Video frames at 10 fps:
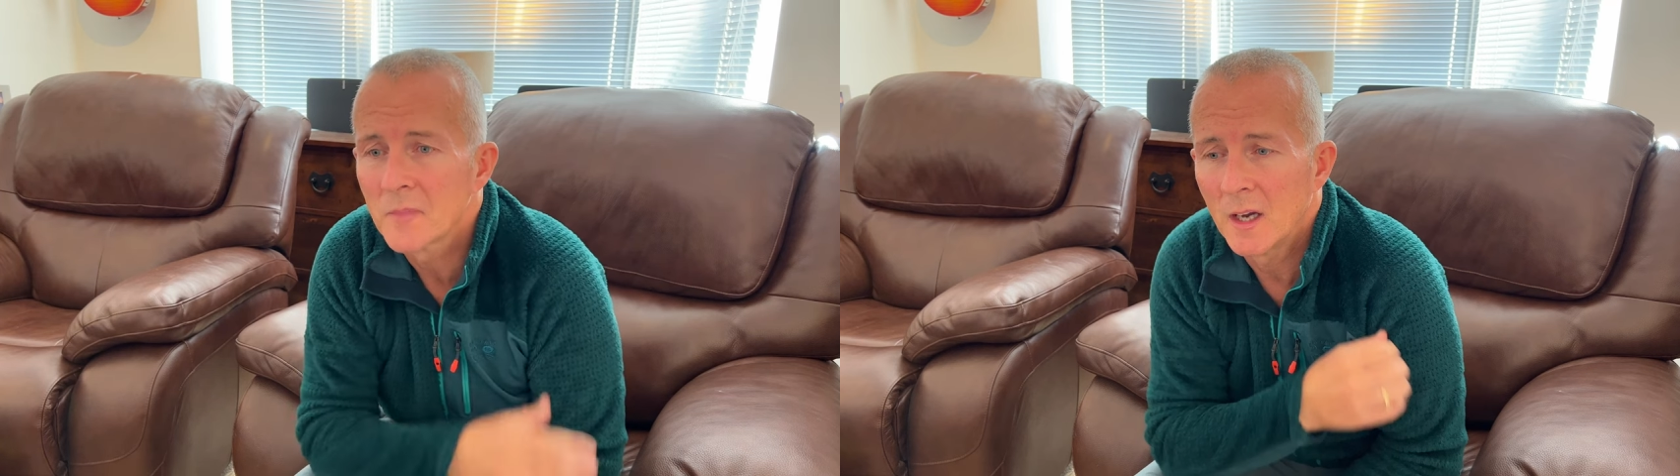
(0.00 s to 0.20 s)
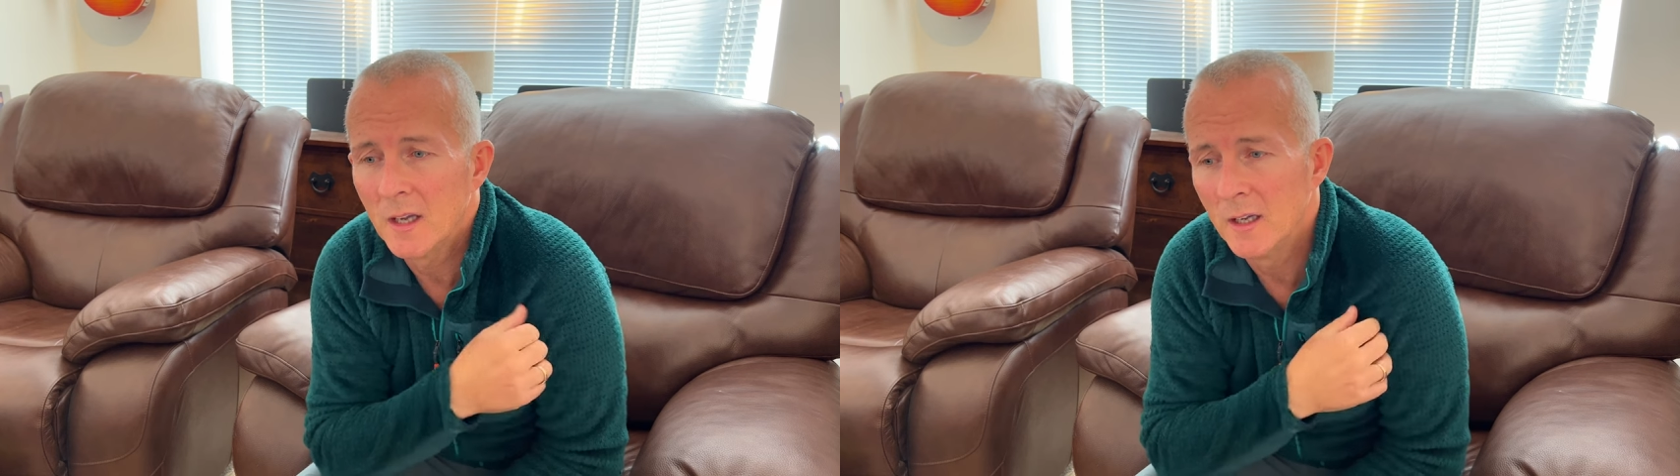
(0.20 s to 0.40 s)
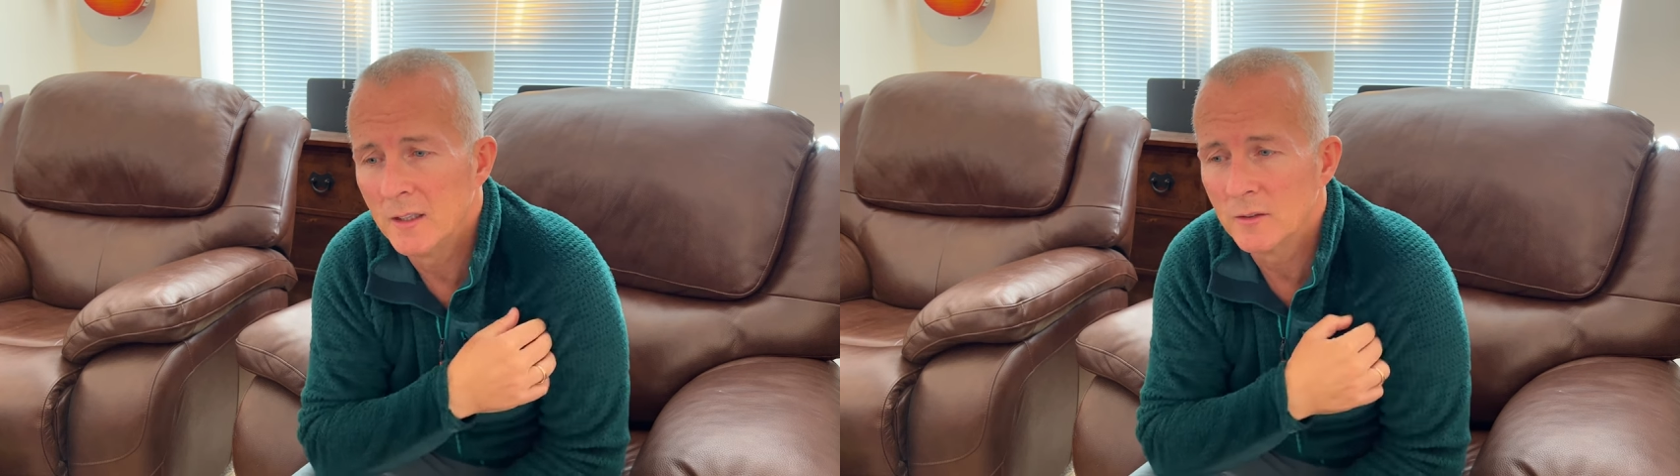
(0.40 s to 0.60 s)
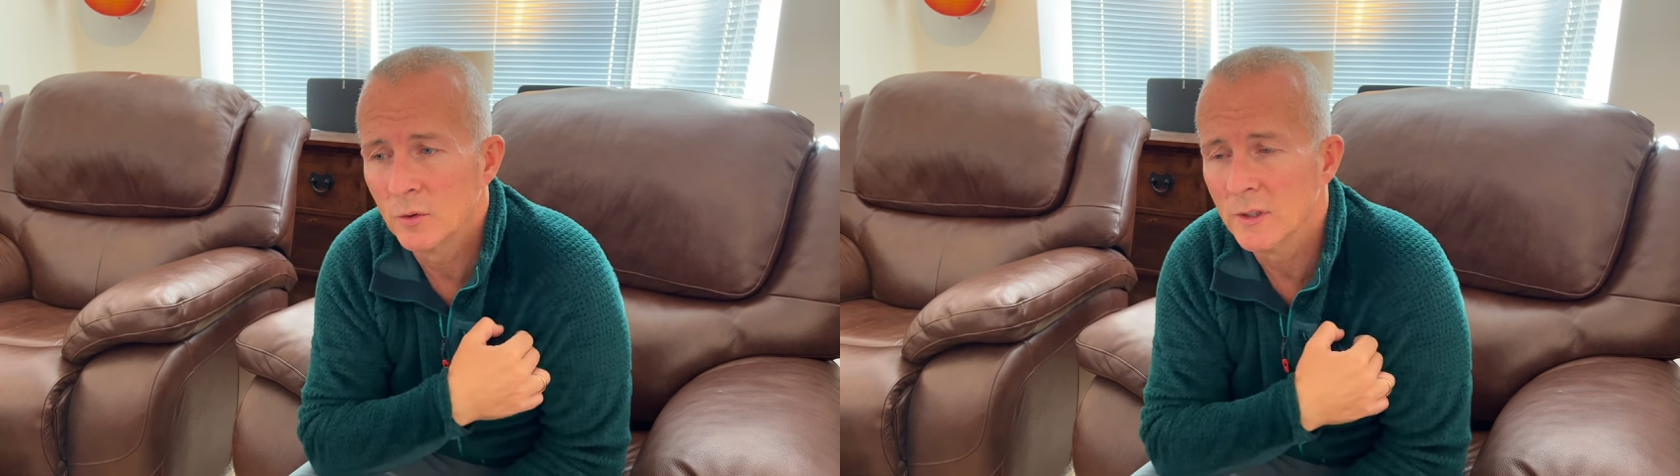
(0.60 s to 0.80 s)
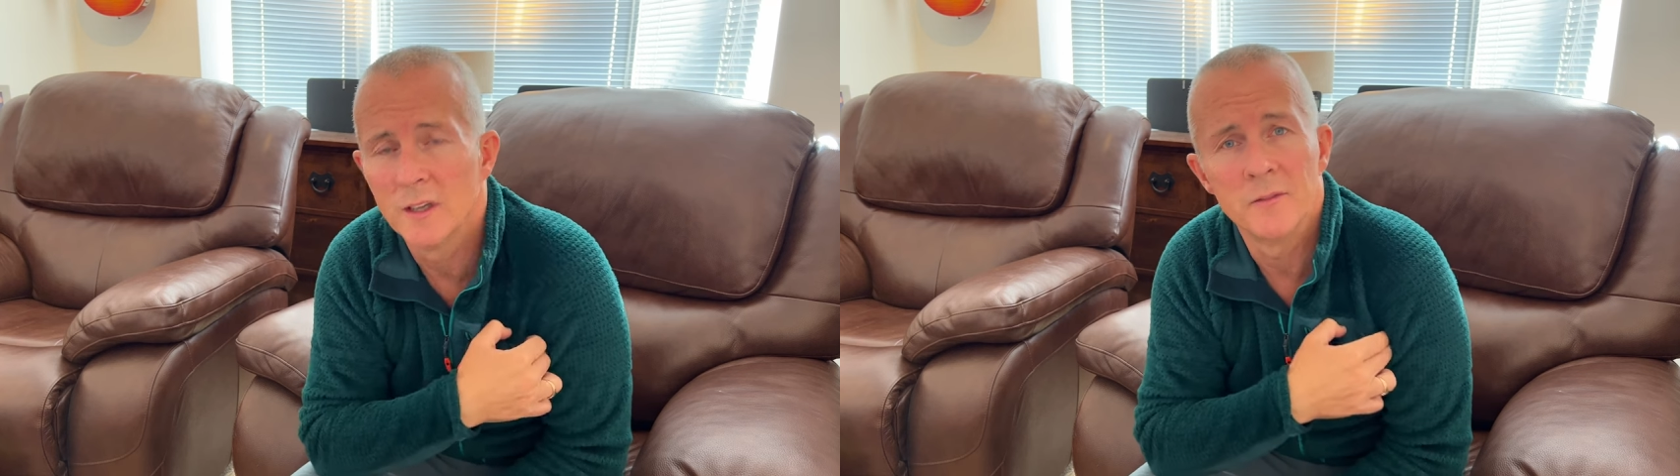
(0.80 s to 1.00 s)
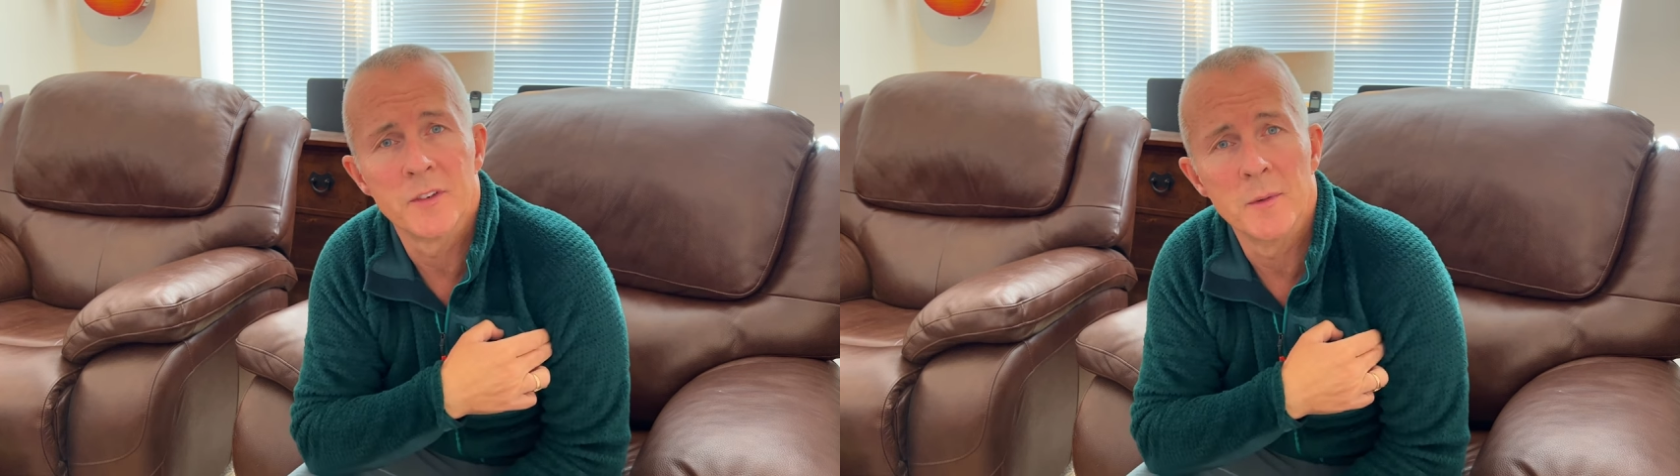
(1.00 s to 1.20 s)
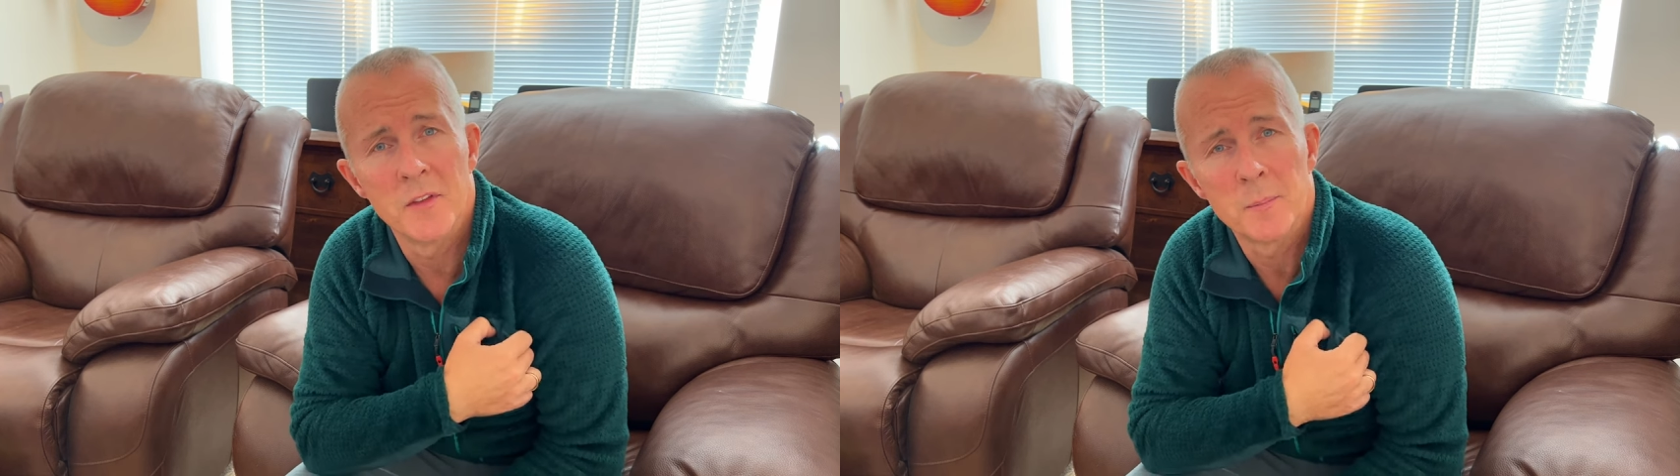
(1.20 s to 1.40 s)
uh, or learn from other